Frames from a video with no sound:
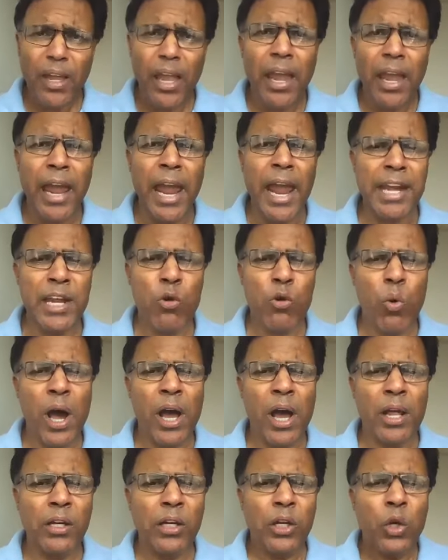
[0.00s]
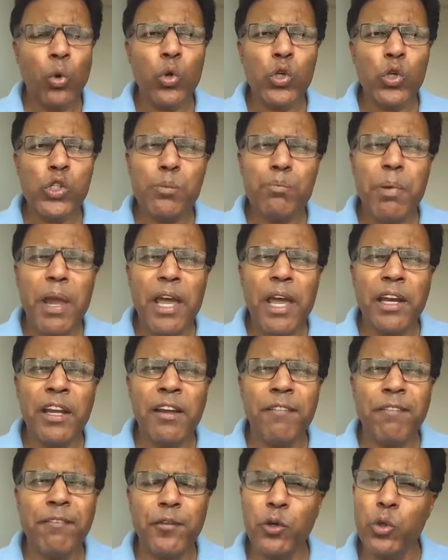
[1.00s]
anyone who's
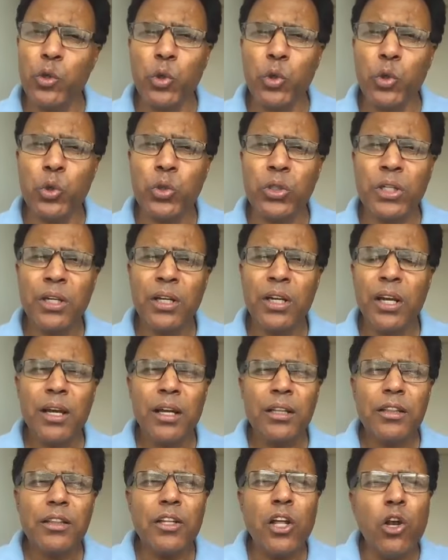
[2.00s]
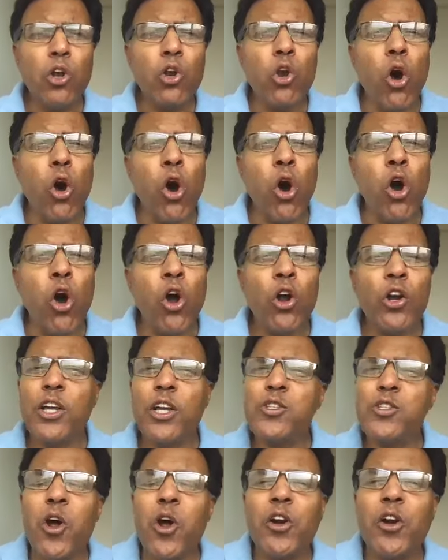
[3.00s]
bearing fruit, the law
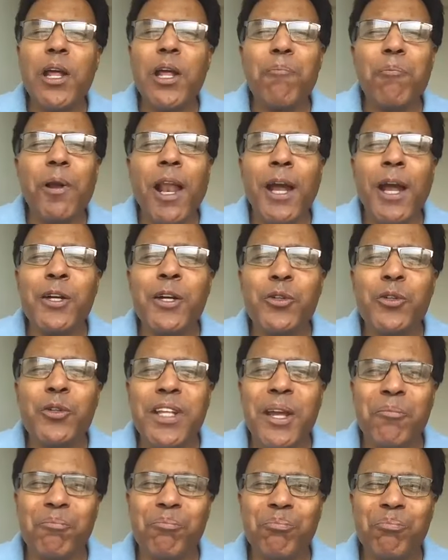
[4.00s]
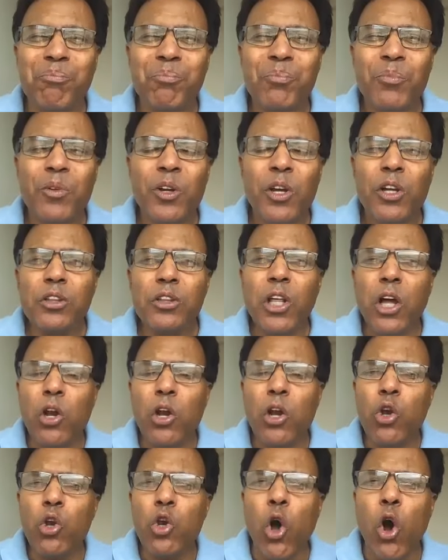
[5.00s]
does not apply to them. The
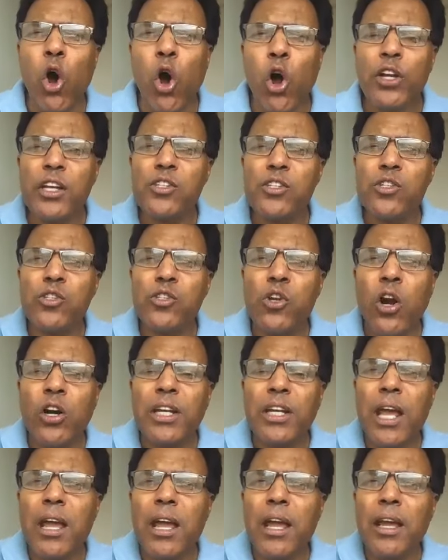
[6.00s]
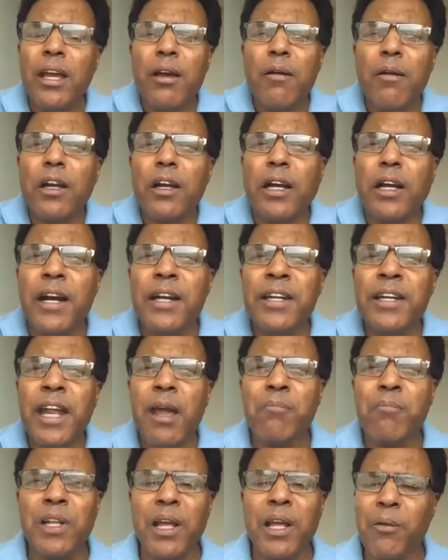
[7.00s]
law does not
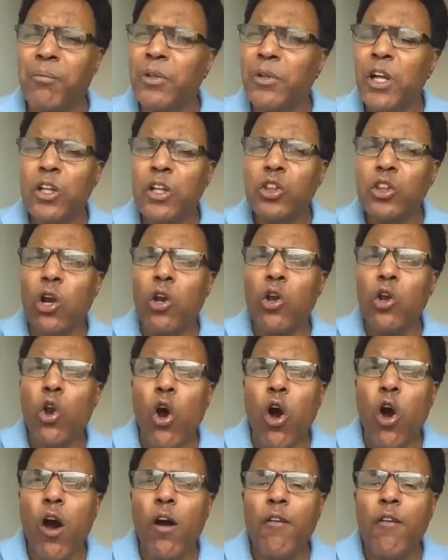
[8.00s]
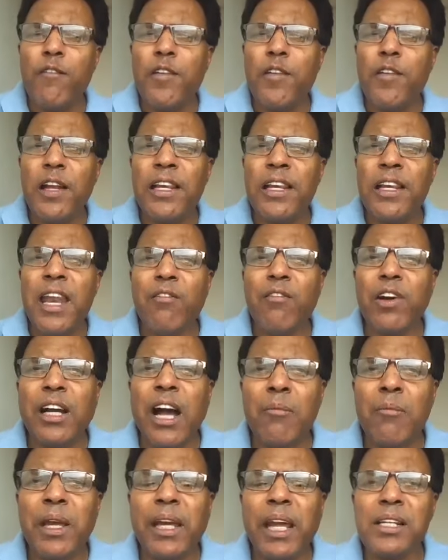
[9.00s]
condemn them. The law will never
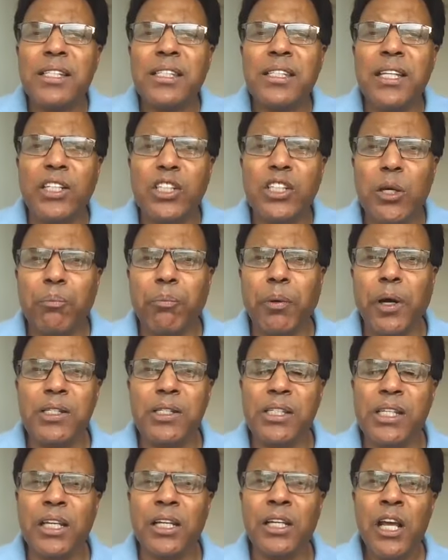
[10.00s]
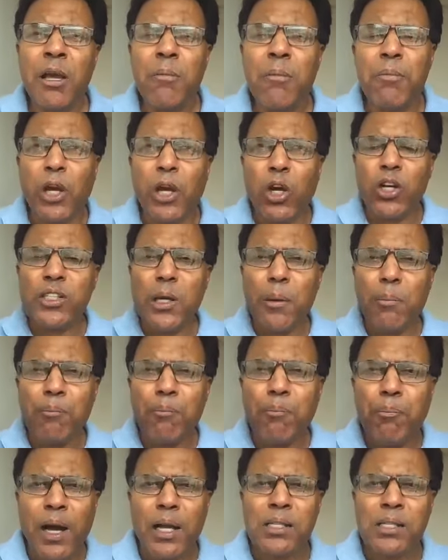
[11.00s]
come against such a person because
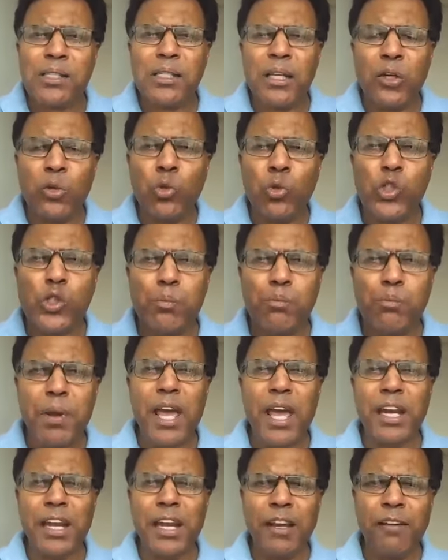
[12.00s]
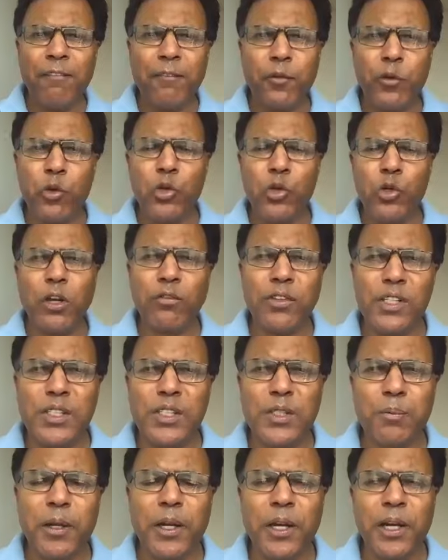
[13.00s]
a person who's bearing fruit of the
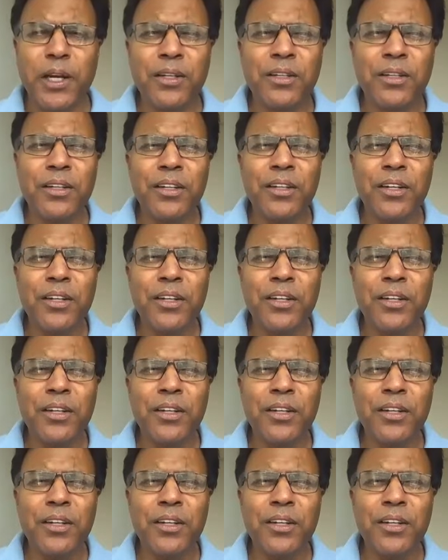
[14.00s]
Spirit